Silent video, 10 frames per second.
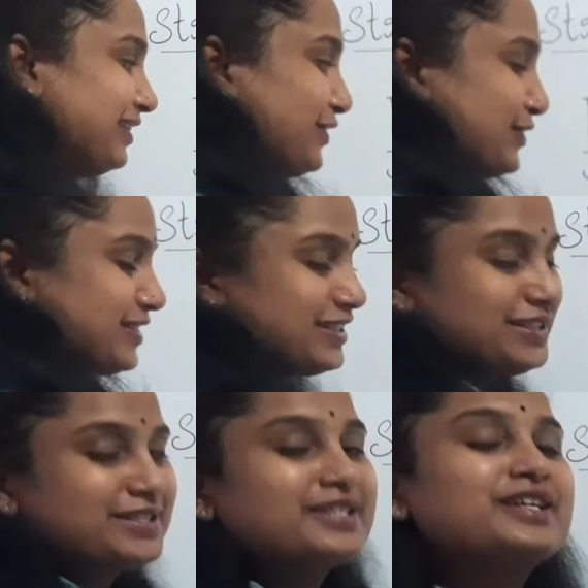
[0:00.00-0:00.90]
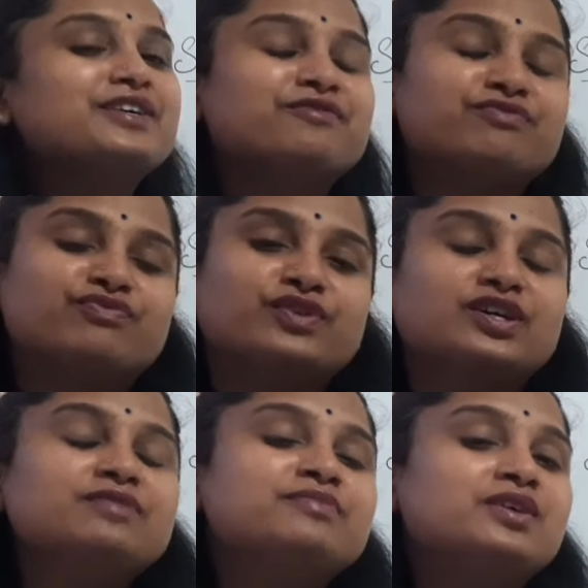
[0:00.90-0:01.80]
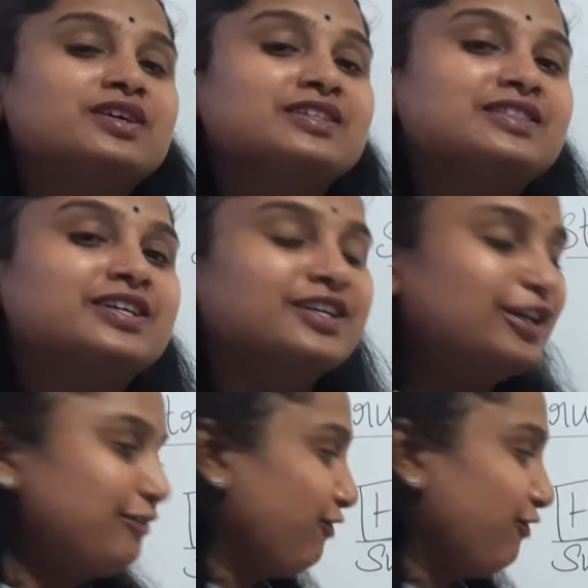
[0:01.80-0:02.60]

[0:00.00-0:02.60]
This is verb third